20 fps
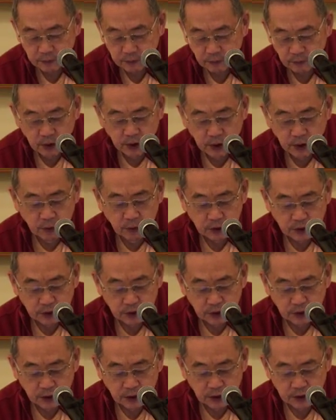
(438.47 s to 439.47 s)
One should not
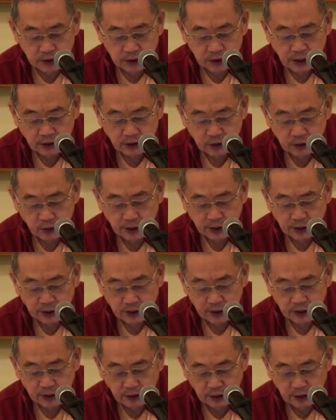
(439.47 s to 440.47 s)
desire to do anything
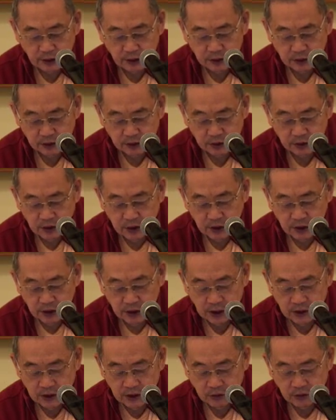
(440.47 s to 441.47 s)
else, even to
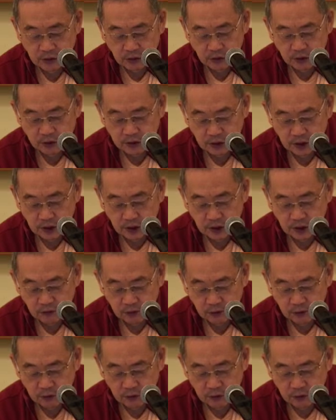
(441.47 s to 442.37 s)
earn his livelihood.